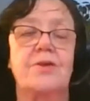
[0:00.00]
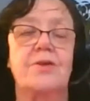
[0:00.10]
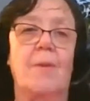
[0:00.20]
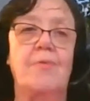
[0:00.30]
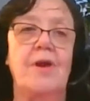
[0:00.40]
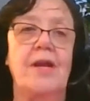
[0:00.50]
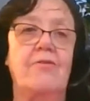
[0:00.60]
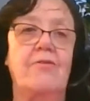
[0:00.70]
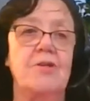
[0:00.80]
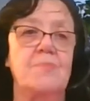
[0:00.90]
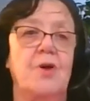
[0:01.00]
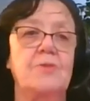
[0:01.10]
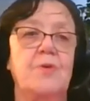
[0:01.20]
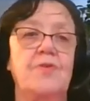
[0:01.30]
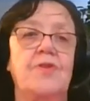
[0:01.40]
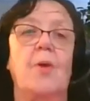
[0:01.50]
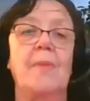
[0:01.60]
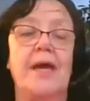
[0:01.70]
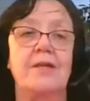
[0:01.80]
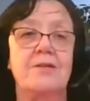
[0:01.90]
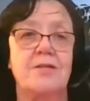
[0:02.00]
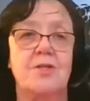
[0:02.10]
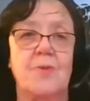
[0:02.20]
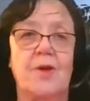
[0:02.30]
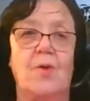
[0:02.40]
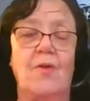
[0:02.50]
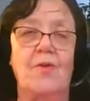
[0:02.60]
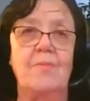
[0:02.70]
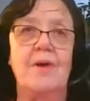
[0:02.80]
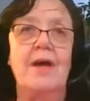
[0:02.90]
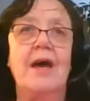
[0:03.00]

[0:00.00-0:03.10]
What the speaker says: They're operating across multiple domains, as we call them,